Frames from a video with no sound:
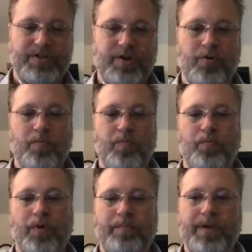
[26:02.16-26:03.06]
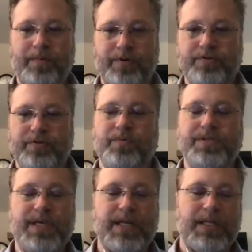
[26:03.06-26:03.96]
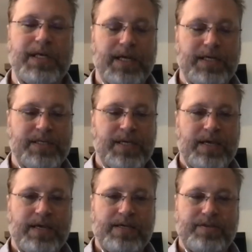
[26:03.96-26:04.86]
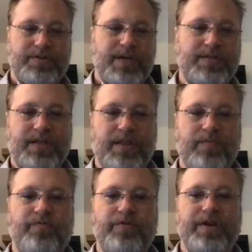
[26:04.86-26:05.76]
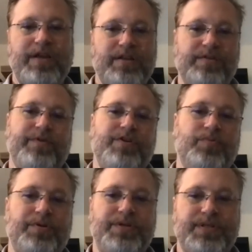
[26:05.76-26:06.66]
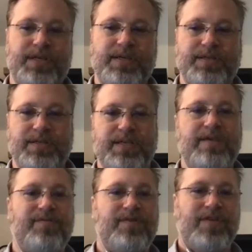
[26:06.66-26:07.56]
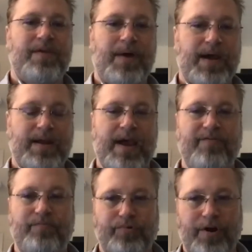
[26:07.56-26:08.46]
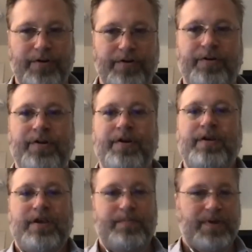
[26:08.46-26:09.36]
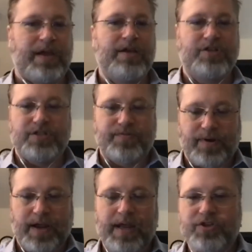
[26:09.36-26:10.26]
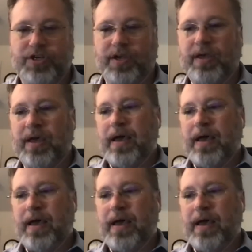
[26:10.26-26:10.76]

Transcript: So what people are doing with senolytics is they're testing them for individual diseases, even if they might have broader implications for aging.